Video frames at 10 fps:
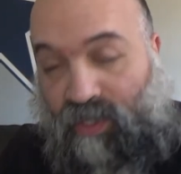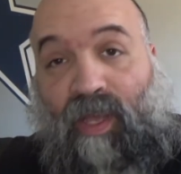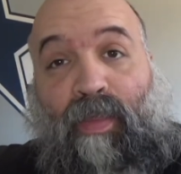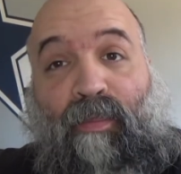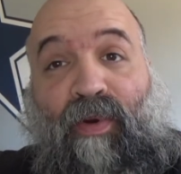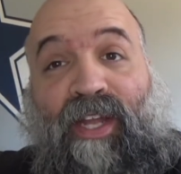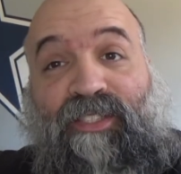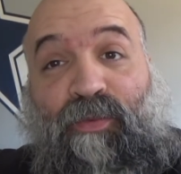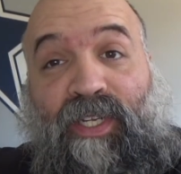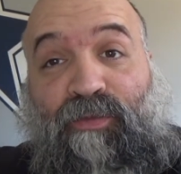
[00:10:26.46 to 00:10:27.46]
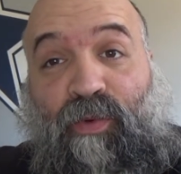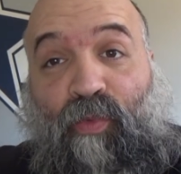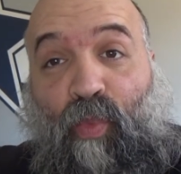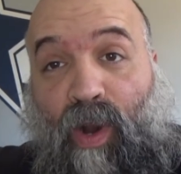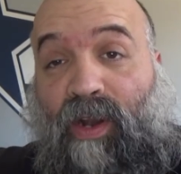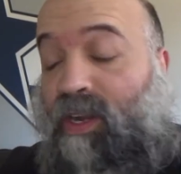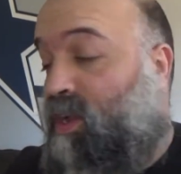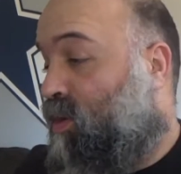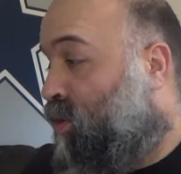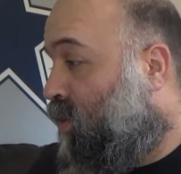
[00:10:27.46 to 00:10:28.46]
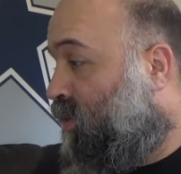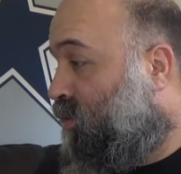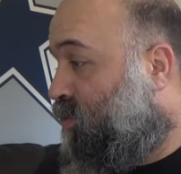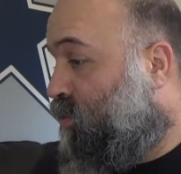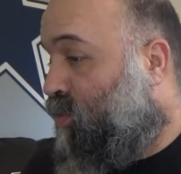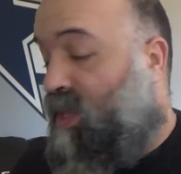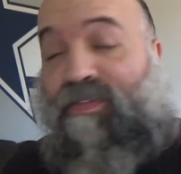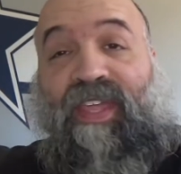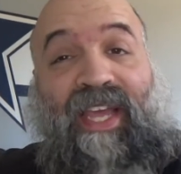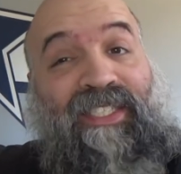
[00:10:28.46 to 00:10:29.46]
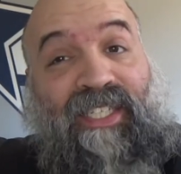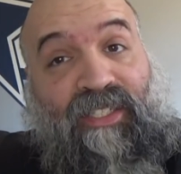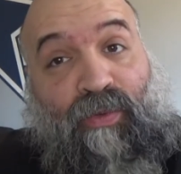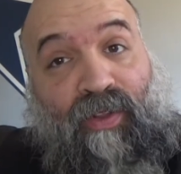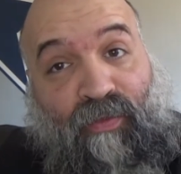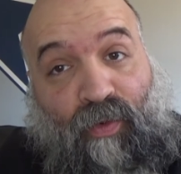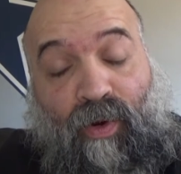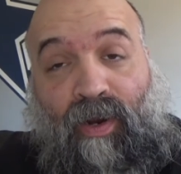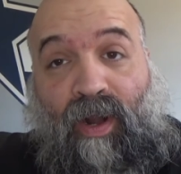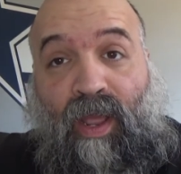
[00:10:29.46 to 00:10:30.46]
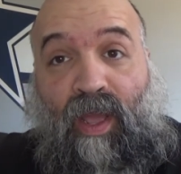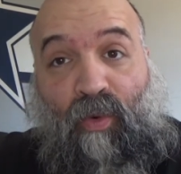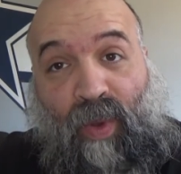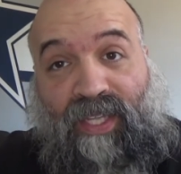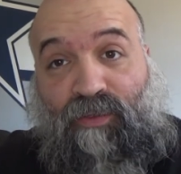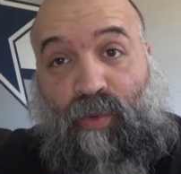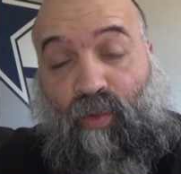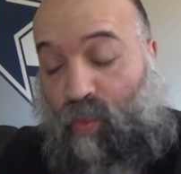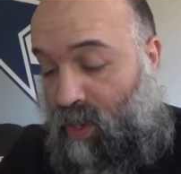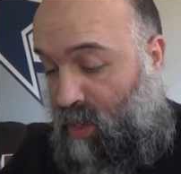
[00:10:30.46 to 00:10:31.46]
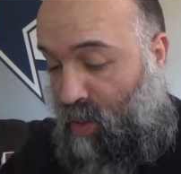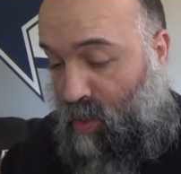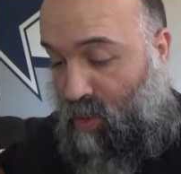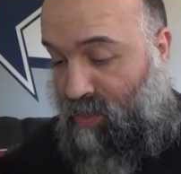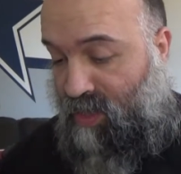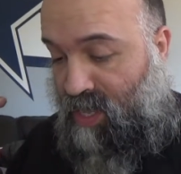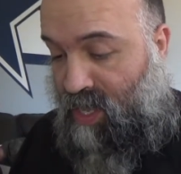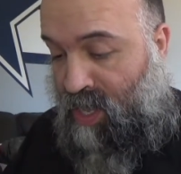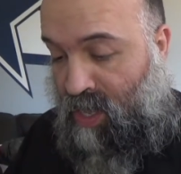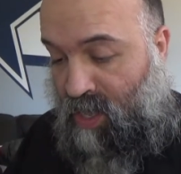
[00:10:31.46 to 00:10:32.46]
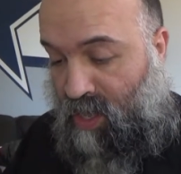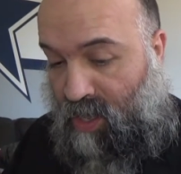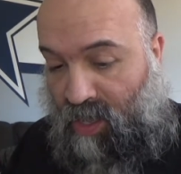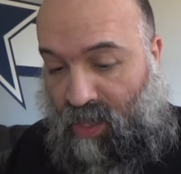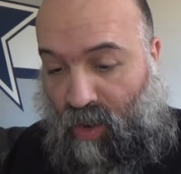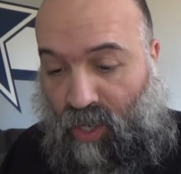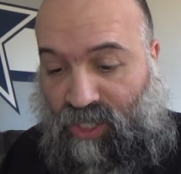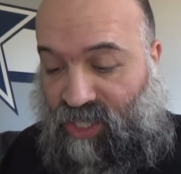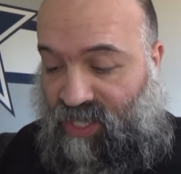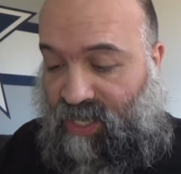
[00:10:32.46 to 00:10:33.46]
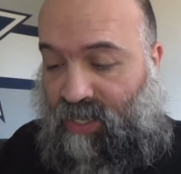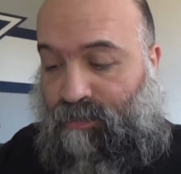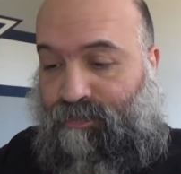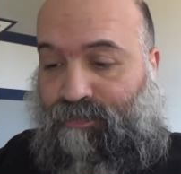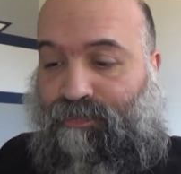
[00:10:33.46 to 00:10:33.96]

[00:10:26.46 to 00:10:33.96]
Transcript: type of brass weights would work on to, if the SCX24 weights would work on the RGT,